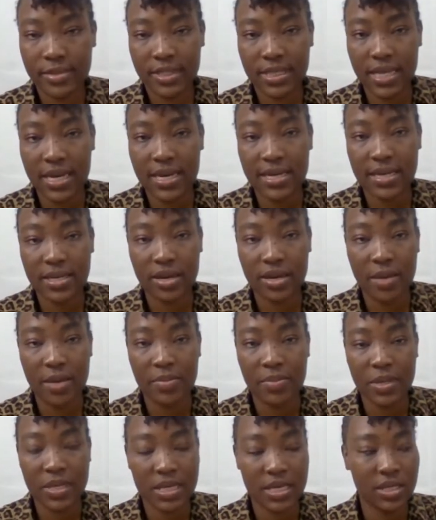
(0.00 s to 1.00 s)
send in your
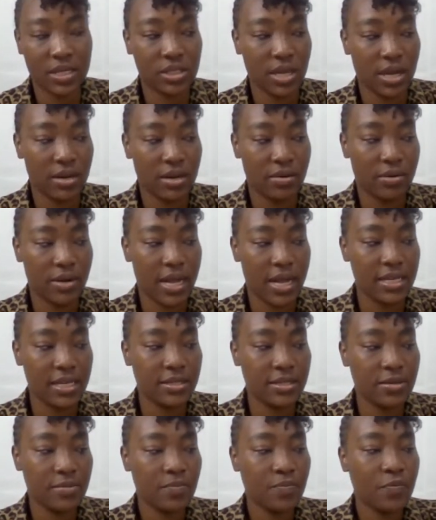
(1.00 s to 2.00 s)
application,
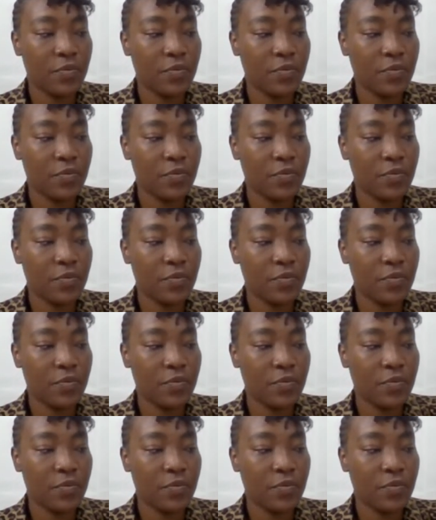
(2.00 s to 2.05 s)
right?